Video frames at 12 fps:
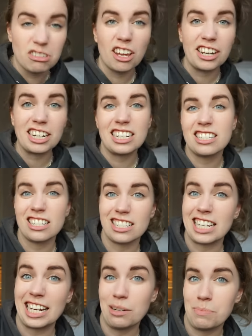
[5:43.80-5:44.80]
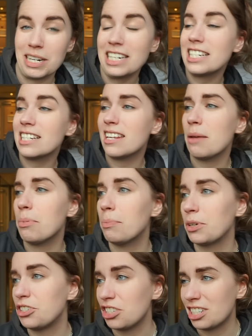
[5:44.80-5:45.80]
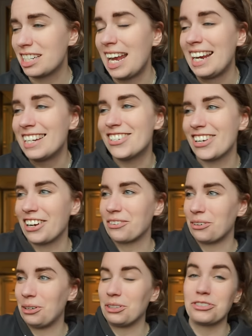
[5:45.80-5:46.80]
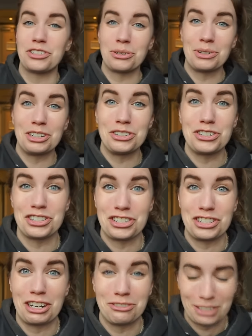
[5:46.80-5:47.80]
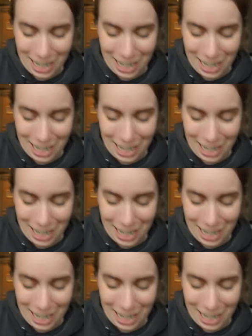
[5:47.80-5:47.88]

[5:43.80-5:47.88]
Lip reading: Not a sustainability tip, but just a general don't lose your stuff